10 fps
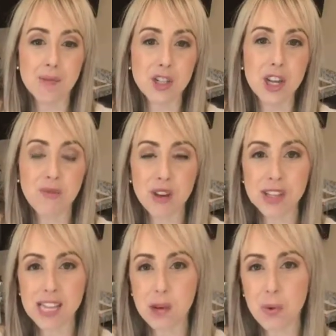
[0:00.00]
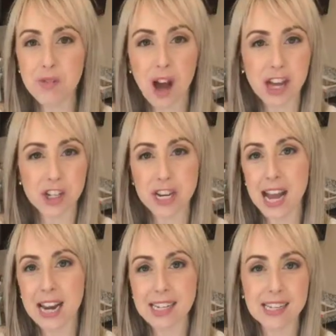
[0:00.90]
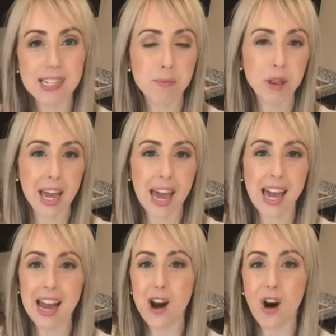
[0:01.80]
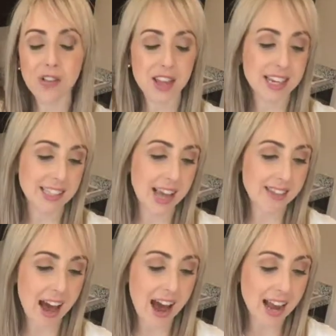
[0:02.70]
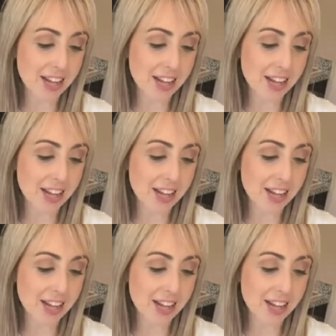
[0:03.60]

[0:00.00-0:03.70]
She feels like we've got genetics into play and all things like that.